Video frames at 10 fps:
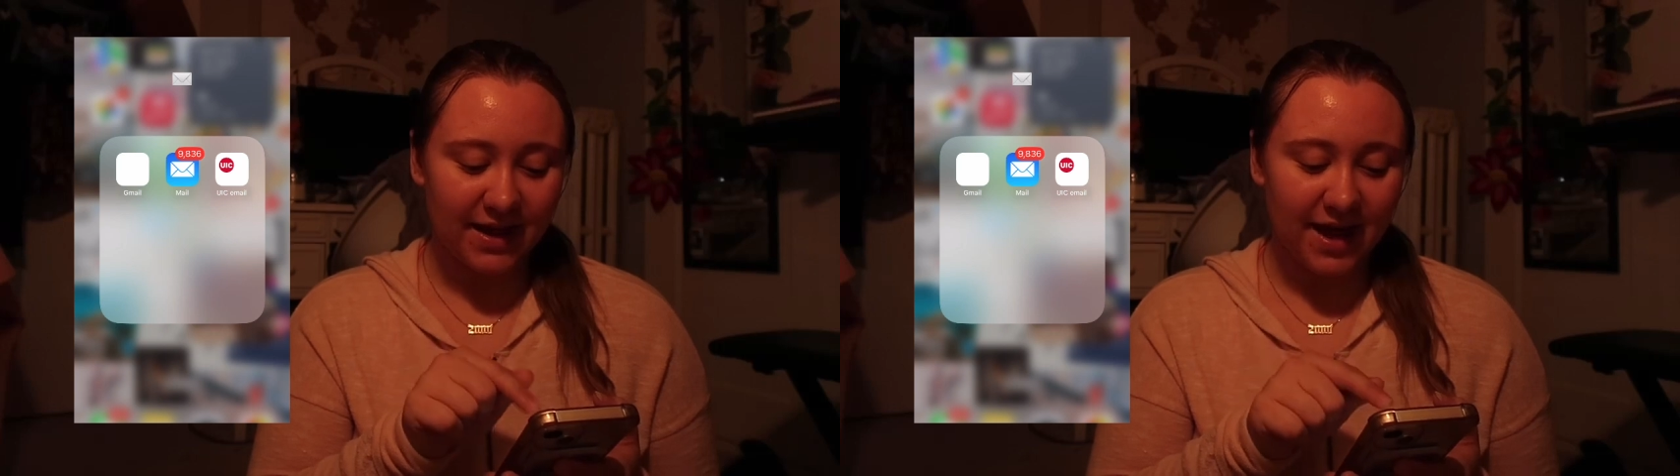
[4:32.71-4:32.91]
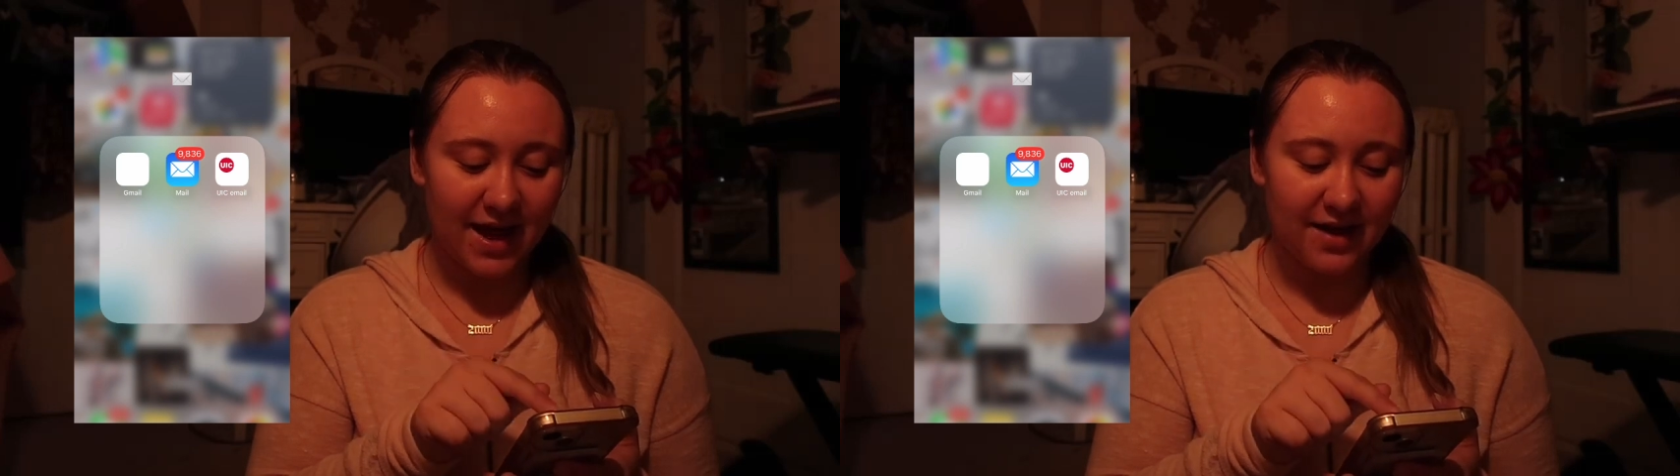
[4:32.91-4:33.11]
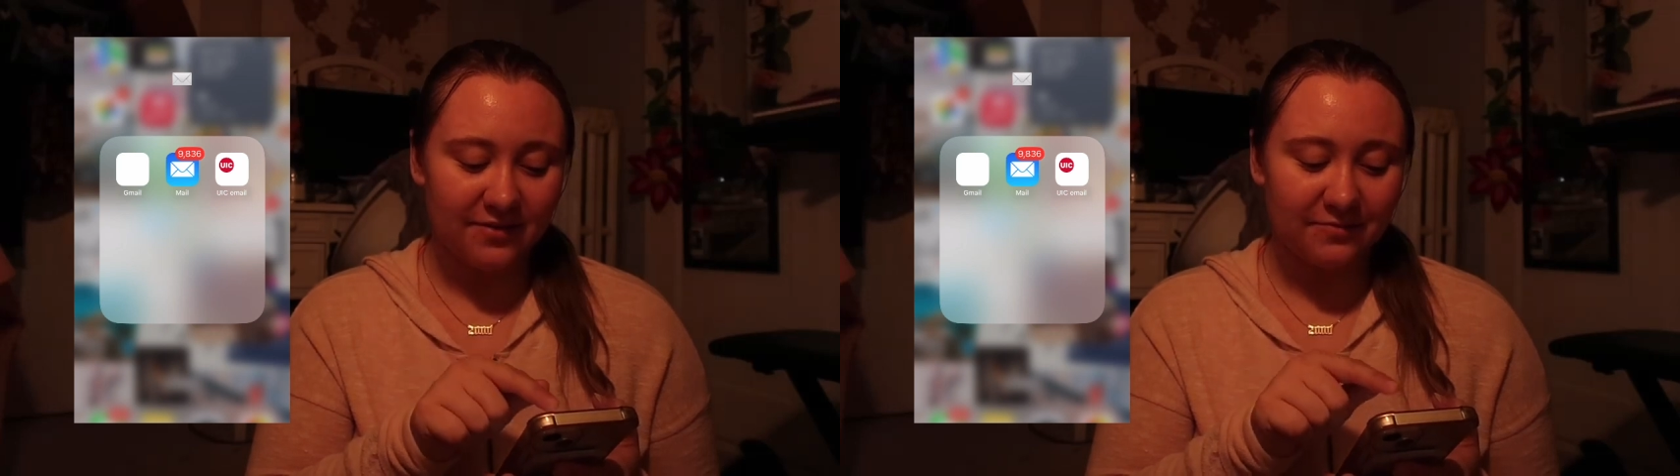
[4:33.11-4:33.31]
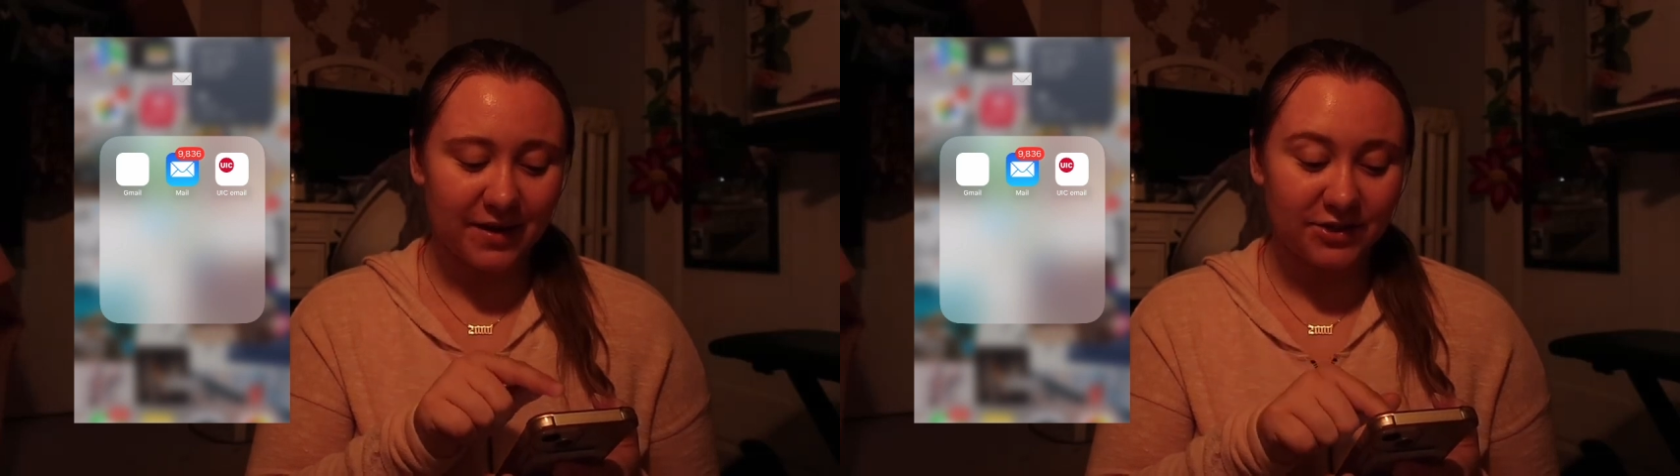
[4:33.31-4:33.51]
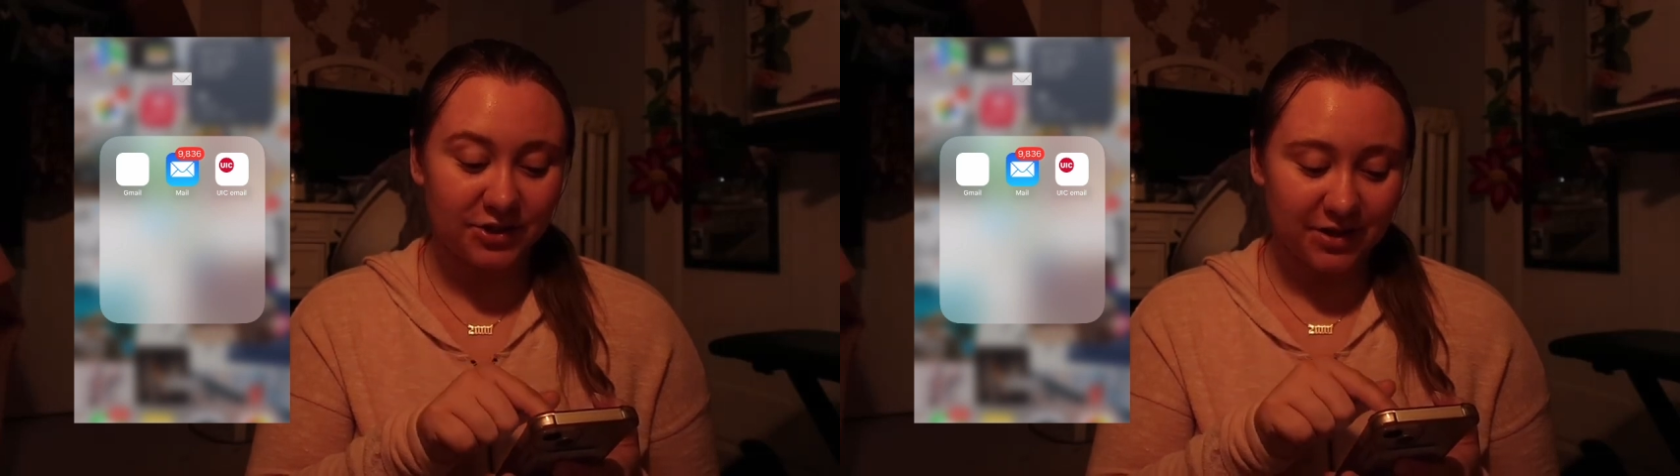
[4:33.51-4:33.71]
have
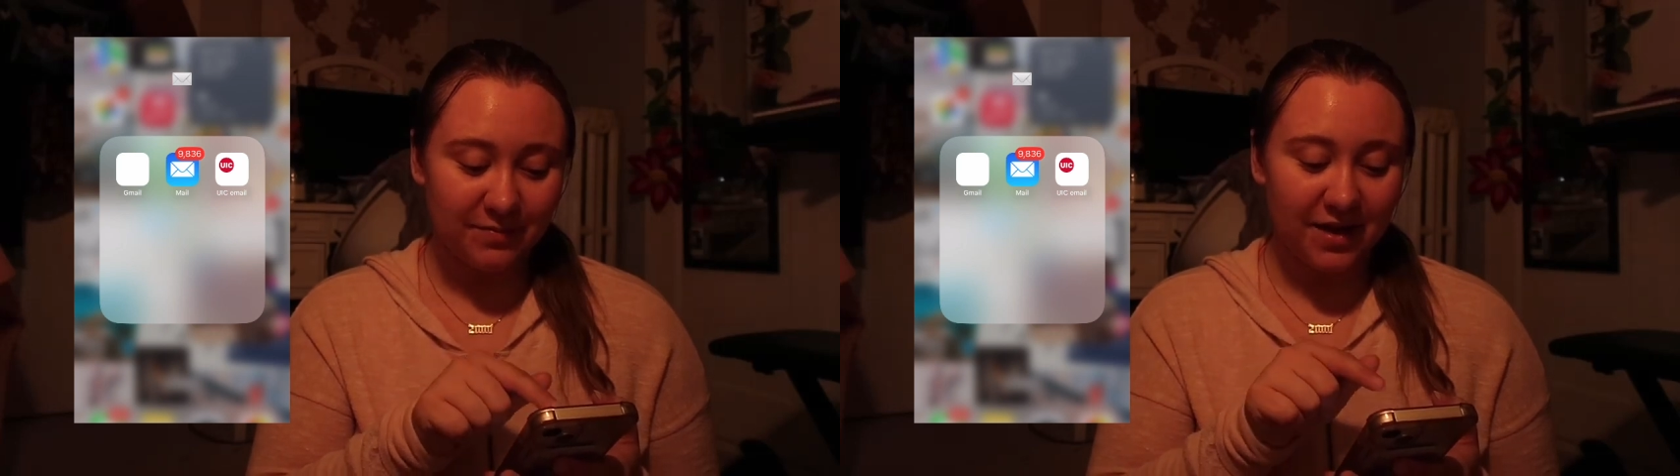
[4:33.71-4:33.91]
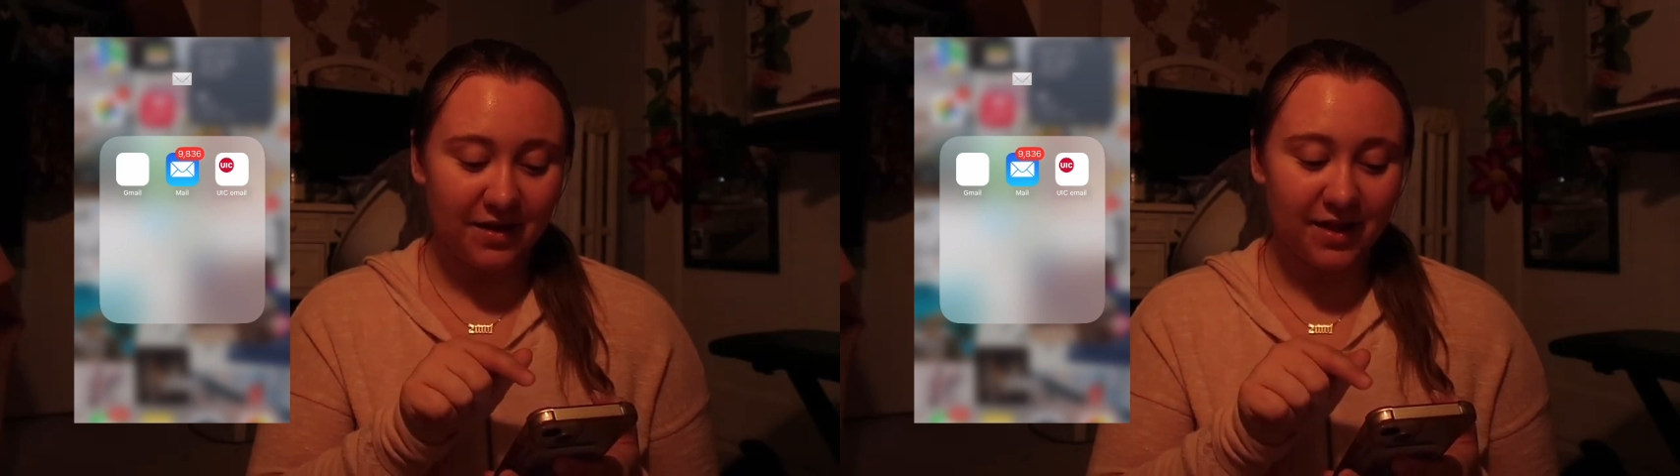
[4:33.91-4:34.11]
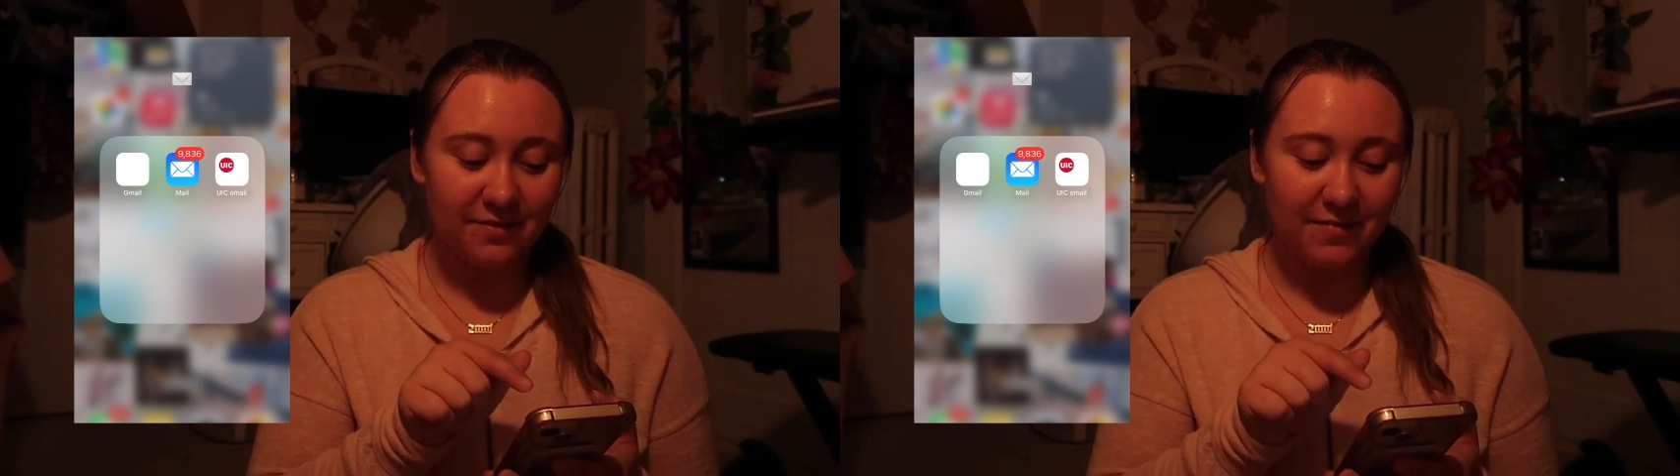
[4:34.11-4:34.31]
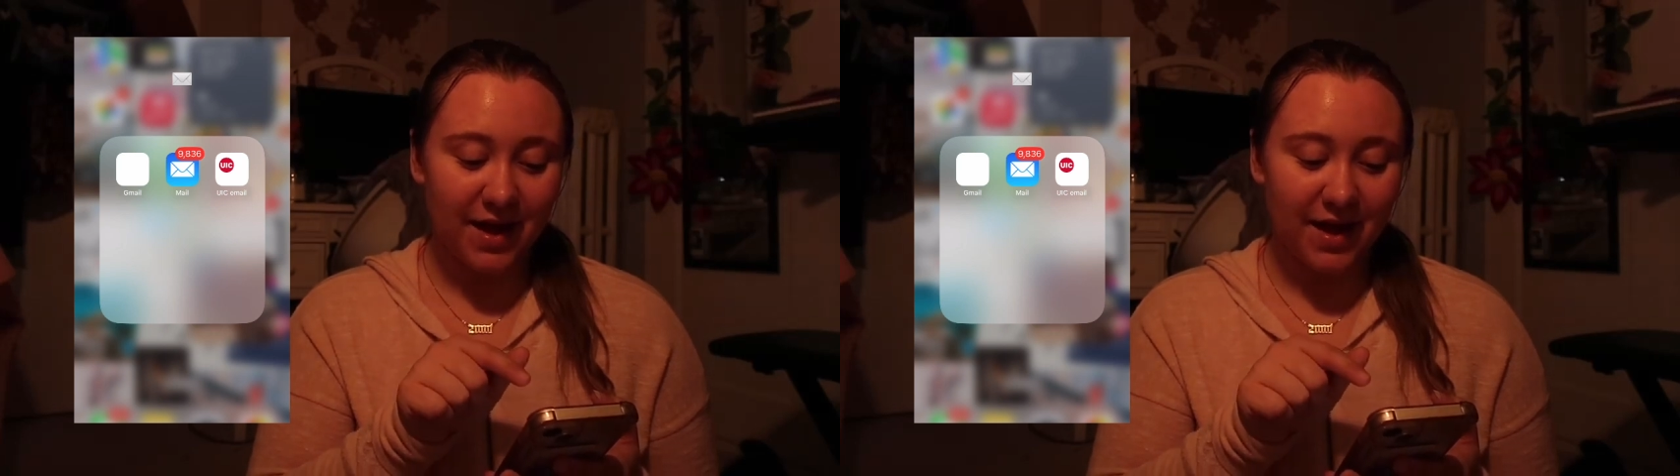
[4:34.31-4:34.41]
my Gmail,